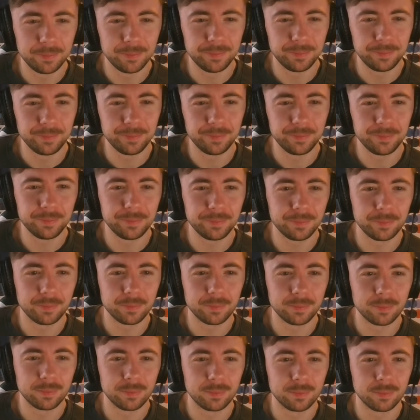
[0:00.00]

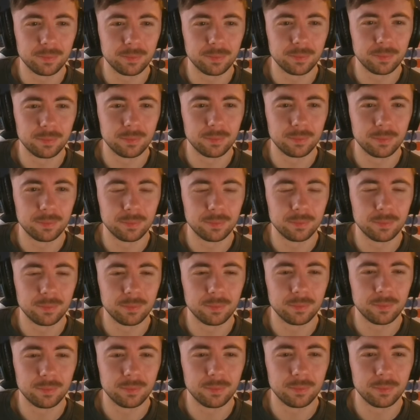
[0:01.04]

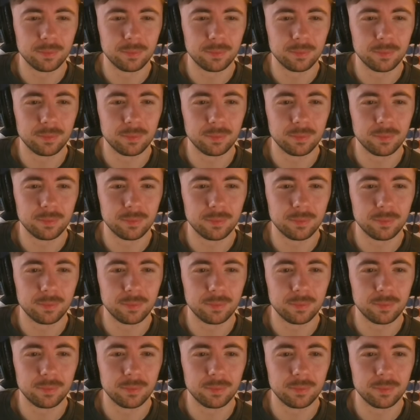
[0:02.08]

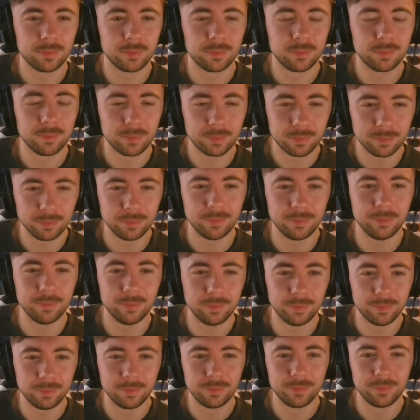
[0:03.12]
No words are spoken by the person on screen.